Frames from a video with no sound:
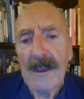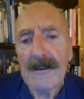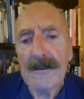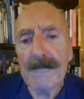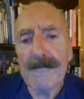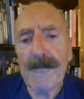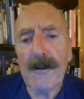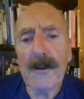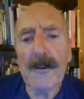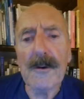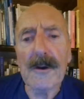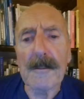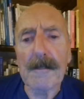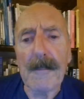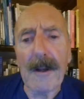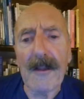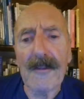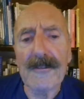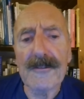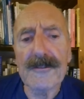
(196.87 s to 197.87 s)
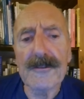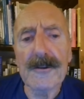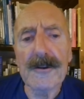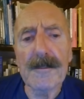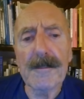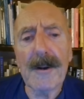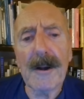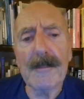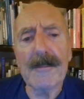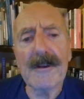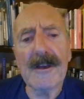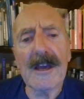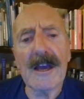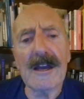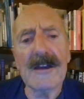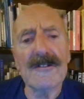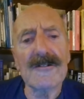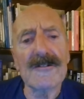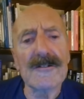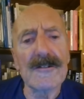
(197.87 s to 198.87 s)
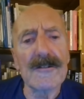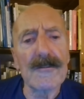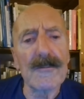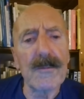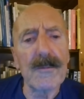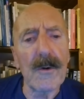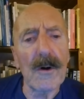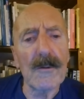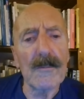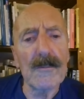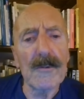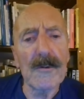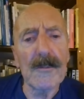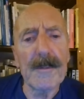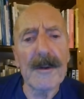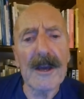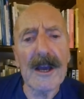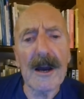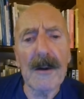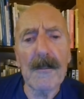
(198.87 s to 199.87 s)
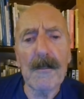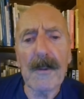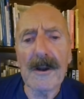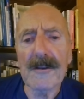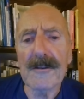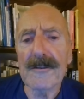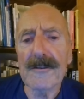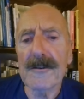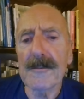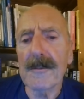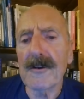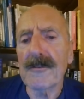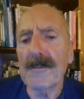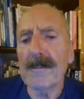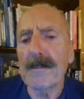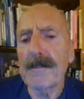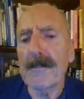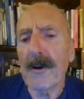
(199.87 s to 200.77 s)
The following month saw the publication of what would become one of the most